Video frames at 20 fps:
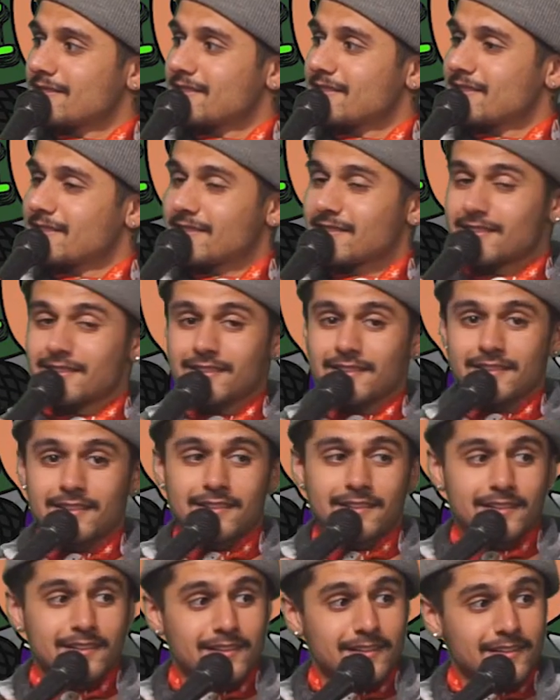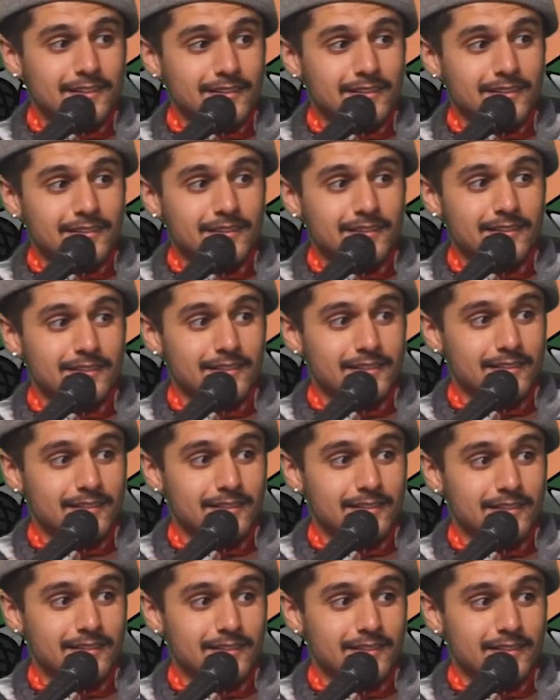
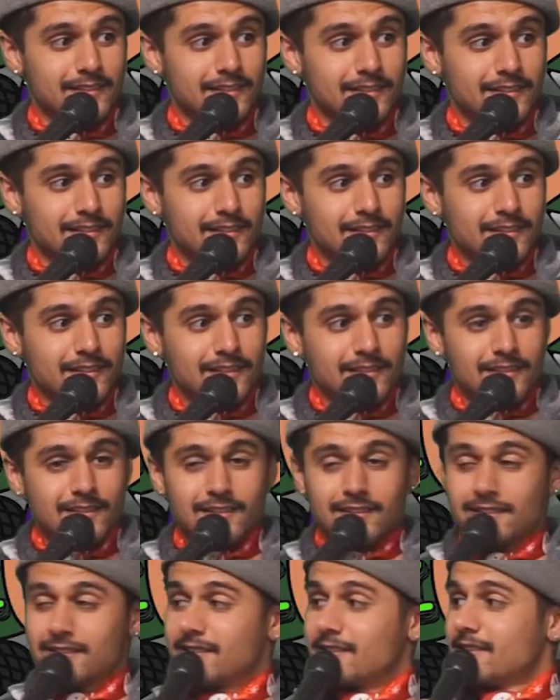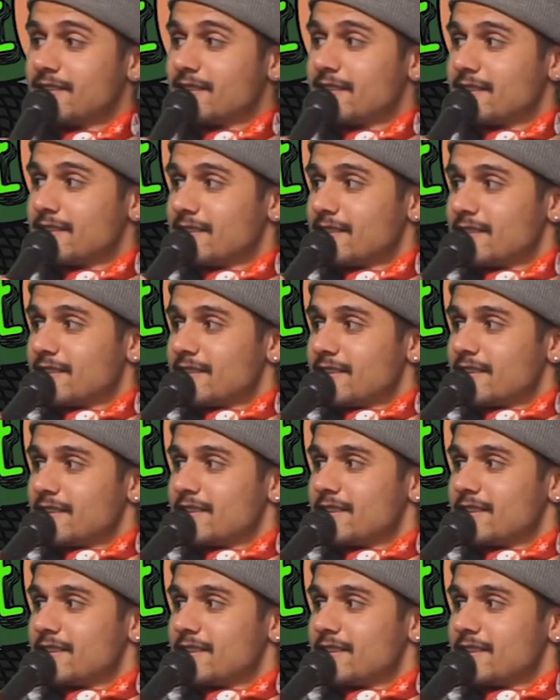The person shown says nothing.